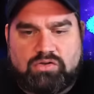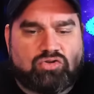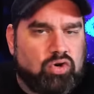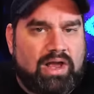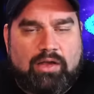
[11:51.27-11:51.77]

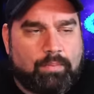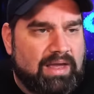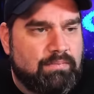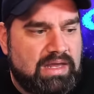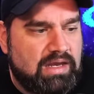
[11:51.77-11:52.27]
trial
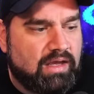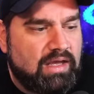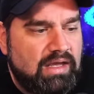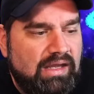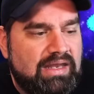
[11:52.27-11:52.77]
by media.
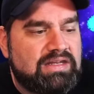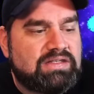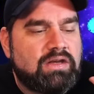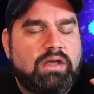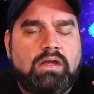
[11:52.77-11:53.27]
It
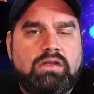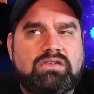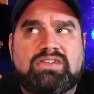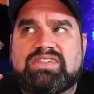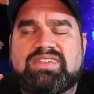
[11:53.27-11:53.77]
is
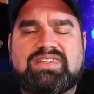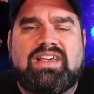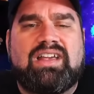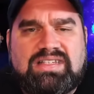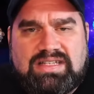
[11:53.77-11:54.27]

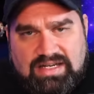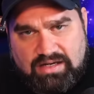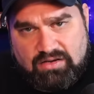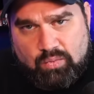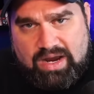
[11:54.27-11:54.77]

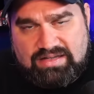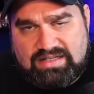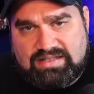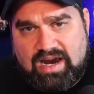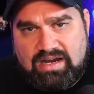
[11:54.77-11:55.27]
disgusting the way
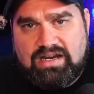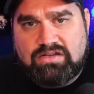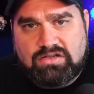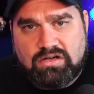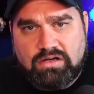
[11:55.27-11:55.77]
society
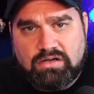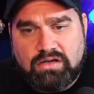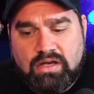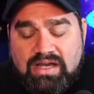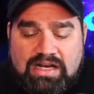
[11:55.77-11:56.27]
has turned.
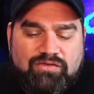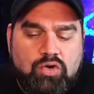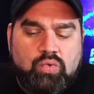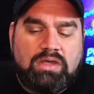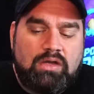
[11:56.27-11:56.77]
And if
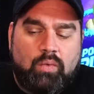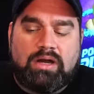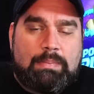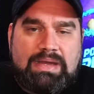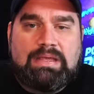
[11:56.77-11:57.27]
you really
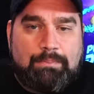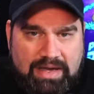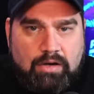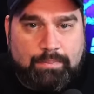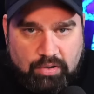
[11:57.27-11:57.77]
want to be the
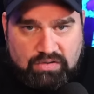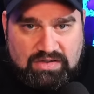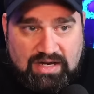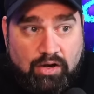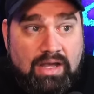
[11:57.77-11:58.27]
better
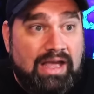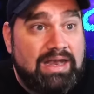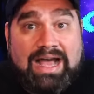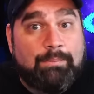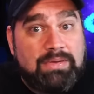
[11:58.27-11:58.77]
person now
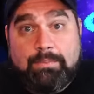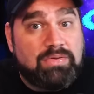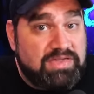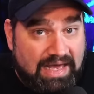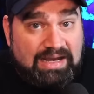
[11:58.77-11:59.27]
and not be a
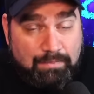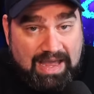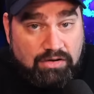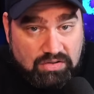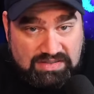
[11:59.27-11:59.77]
pathetic
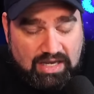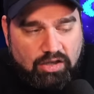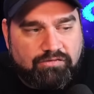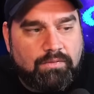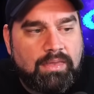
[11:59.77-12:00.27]
man
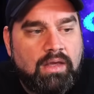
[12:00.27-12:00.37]
yourself,